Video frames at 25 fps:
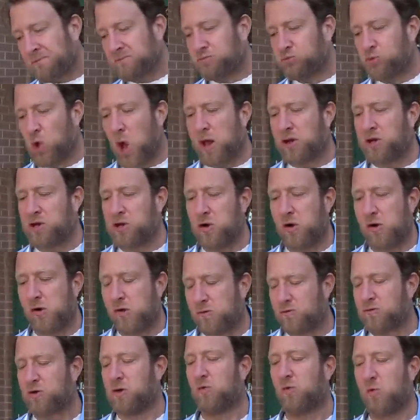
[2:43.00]
Not an
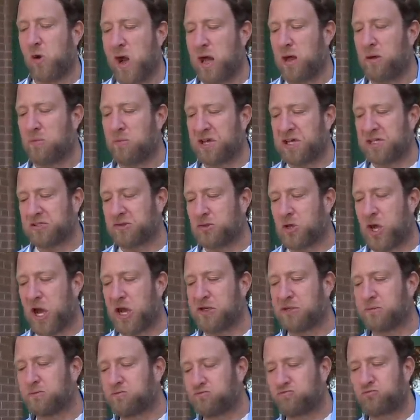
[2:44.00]
overwhelming, like,